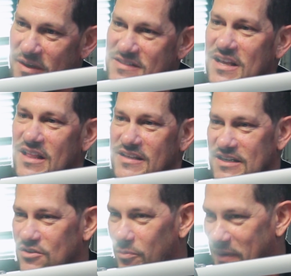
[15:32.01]
basically
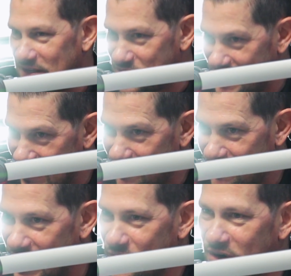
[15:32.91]
it's like the old password
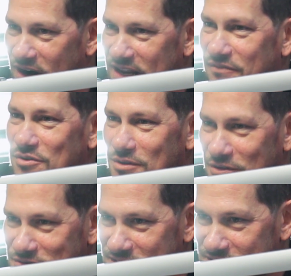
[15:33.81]
game, right, where I give you
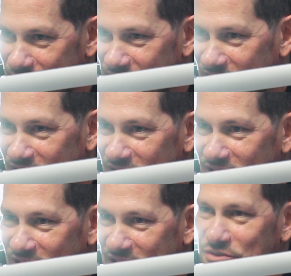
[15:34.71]
clues to something,
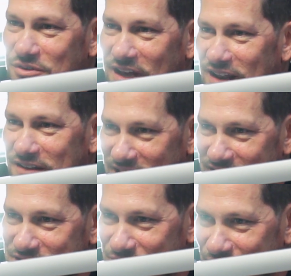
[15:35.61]
and you yell out the
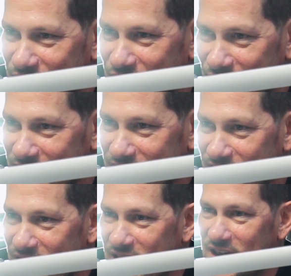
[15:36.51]
answer when you know it,
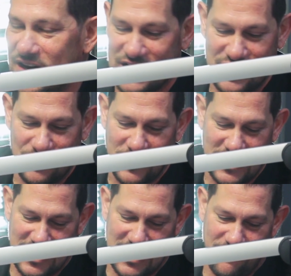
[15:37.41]
and we
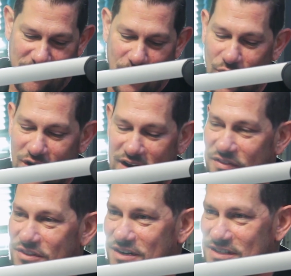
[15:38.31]
got to get 4
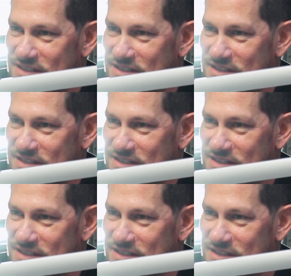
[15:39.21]
in 30